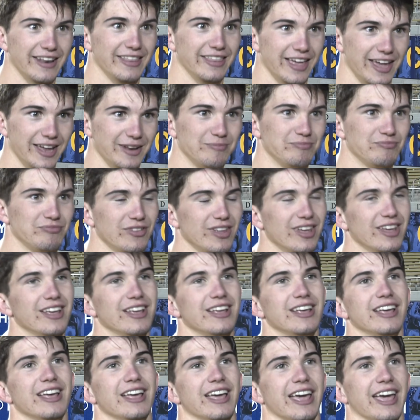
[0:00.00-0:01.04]
then,
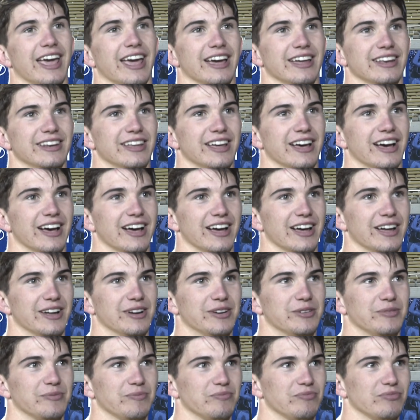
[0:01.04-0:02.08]
and
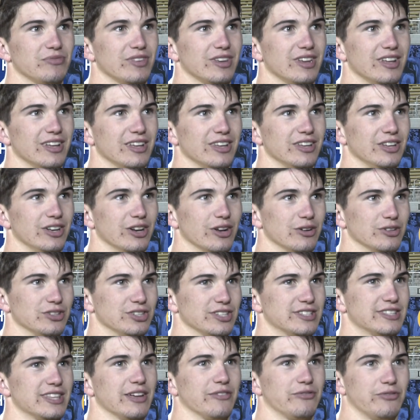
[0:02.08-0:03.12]
you know,
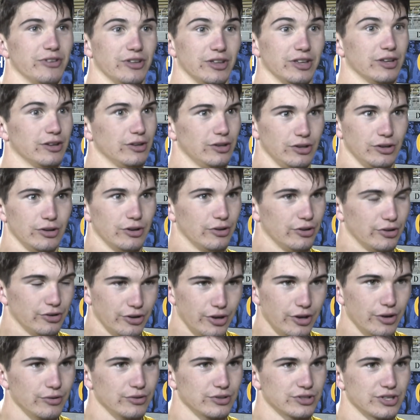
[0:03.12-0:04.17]
just that feeling, you know, you're
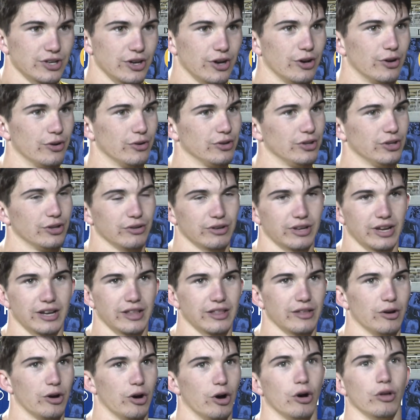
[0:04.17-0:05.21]
new, so you know,
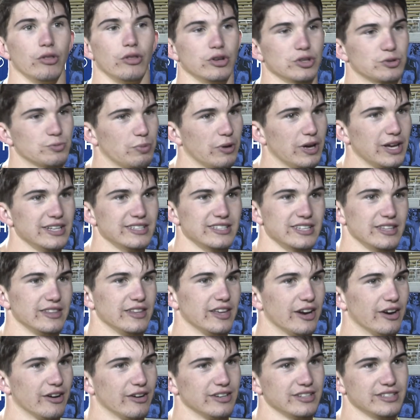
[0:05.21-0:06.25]
getting all those plays in
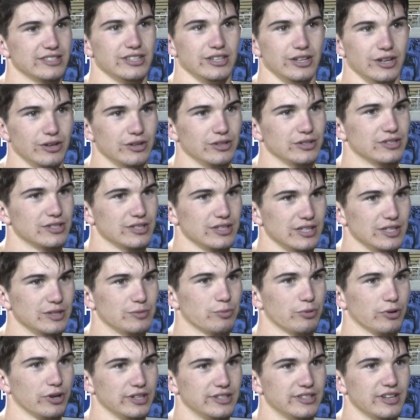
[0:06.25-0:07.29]
there is, you know, it's
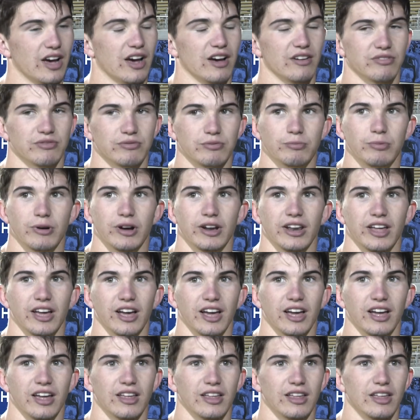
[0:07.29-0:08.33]
pretty tough. But
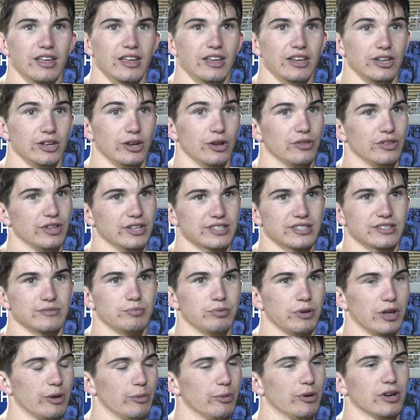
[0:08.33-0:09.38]
you know, this
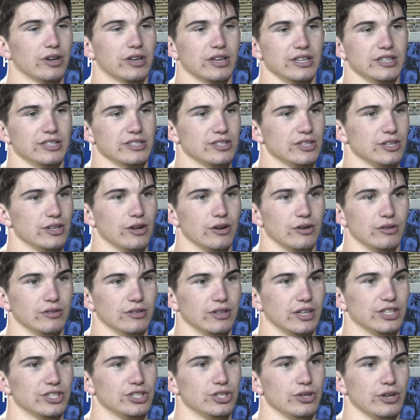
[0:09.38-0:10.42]
playbook is, you know,
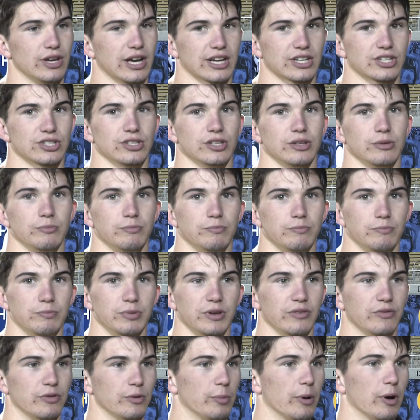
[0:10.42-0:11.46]
lets you actually
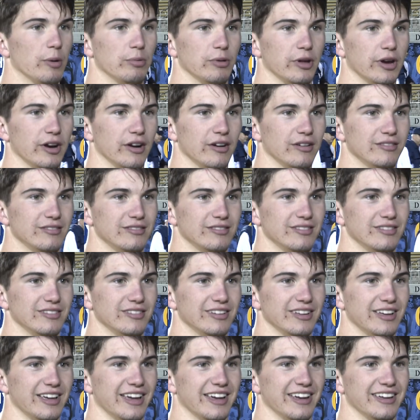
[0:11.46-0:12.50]
be a football player
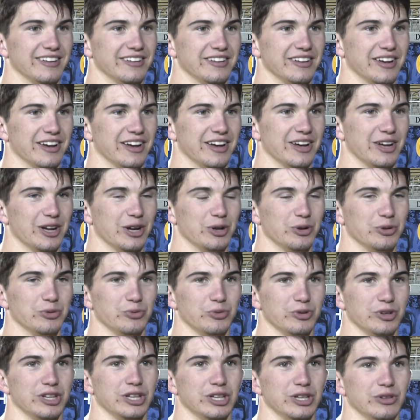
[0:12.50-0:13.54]
and
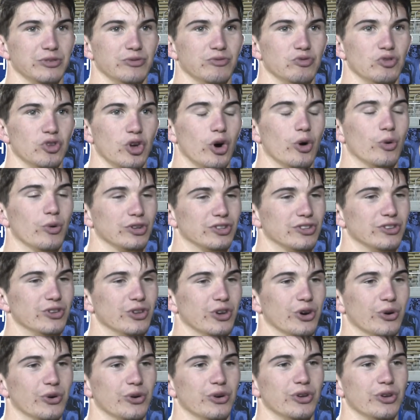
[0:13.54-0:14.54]
really know what to do.